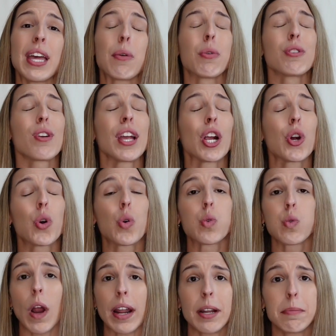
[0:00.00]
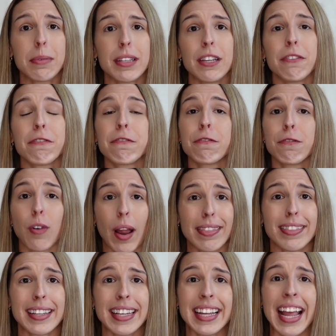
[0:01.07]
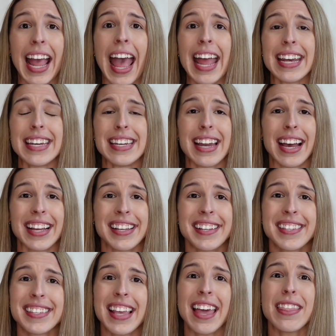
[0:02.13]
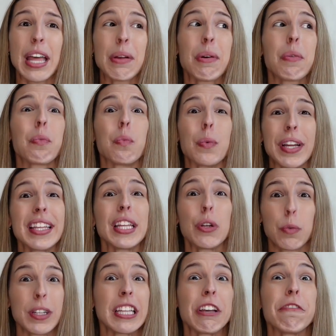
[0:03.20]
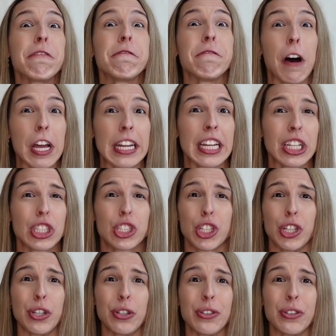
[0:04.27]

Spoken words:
were incredibly friendly and nice, and they were really funny too.